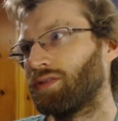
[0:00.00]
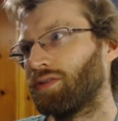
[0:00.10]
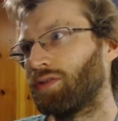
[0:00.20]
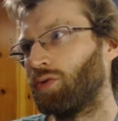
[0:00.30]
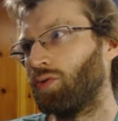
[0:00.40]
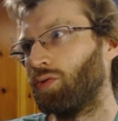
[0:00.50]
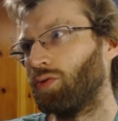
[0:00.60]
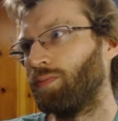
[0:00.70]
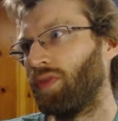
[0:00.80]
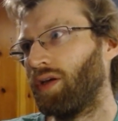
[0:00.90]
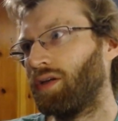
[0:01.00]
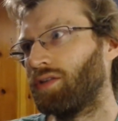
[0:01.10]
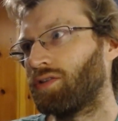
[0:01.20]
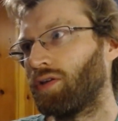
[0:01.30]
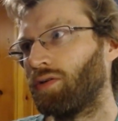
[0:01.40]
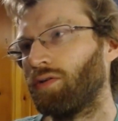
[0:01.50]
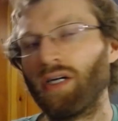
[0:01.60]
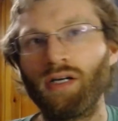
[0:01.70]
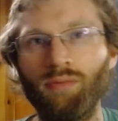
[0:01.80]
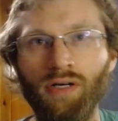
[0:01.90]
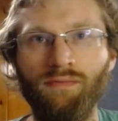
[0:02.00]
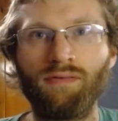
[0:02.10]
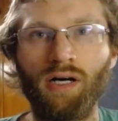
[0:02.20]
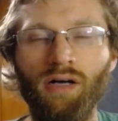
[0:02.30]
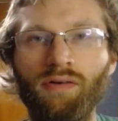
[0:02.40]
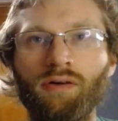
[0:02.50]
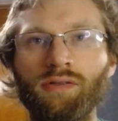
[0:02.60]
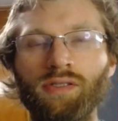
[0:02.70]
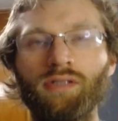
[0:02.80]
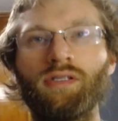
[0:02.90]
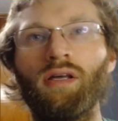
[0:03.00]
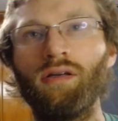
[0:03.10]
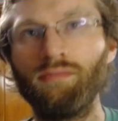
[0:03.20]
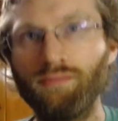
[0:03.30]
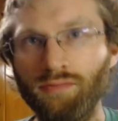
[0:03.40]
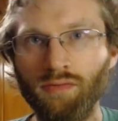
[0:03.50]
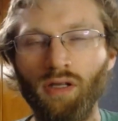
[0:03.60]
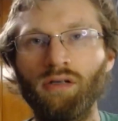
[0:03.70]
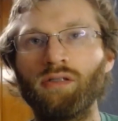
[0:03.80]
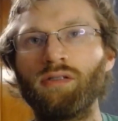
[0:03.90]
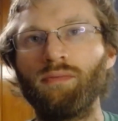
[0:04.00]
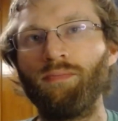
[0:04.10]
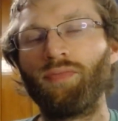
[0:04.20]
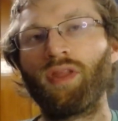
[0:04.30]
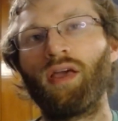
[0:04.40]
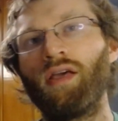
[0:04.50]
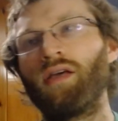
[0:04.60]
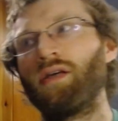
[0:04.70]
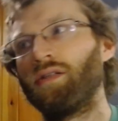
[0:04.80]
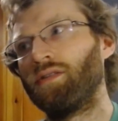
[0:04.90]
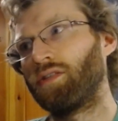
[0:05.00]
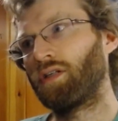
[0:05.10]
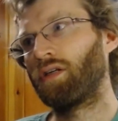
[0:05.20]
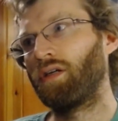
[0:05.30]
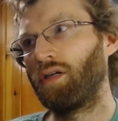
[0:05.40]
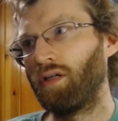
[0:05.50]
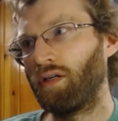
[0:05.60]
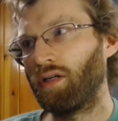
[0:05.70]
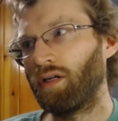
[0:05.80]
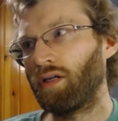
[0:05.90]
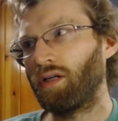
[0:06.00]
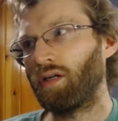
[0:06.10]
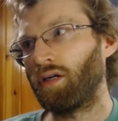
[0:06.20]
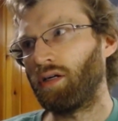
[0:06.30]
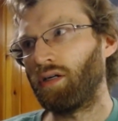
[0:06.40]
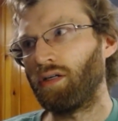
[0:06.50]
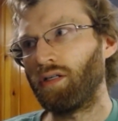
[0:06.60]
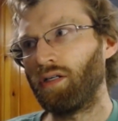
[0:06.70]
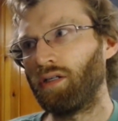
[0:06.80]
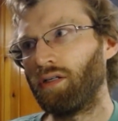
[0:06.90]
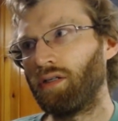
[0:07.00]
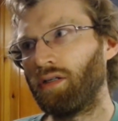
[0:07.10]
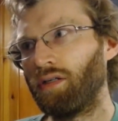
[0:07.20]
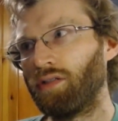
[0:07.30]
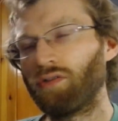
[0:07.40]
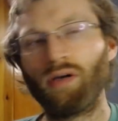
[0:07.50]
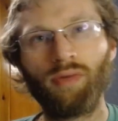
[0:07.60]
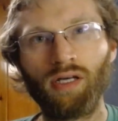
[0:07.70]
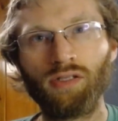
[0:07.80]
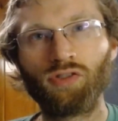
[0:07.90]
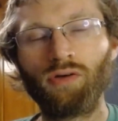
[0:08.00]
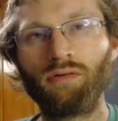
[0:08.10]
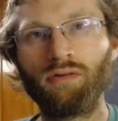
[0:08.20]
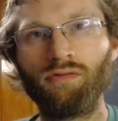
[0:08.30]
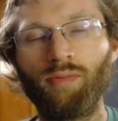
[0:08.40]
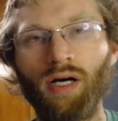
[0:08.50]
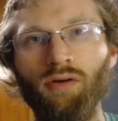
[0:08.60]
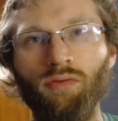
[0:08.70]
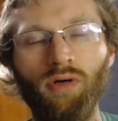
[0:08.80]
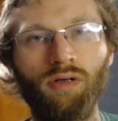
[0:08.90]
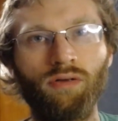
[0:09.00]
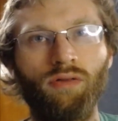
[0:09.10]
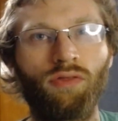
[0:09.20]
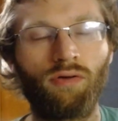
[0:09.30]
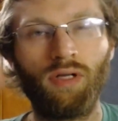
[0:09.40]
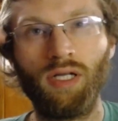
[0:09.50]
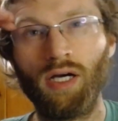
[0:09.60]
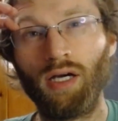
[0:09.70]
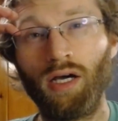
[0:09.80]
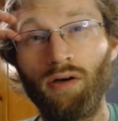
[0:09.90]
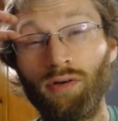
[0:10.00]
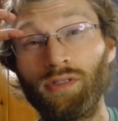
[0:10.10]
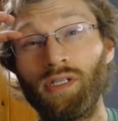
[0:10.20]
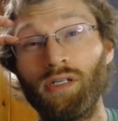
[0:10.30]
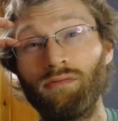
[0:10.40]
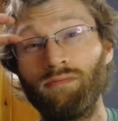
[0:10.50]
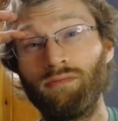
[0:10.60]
Cool. So I got about 5 hours done today, and so I'm at a total of about 139 hours now.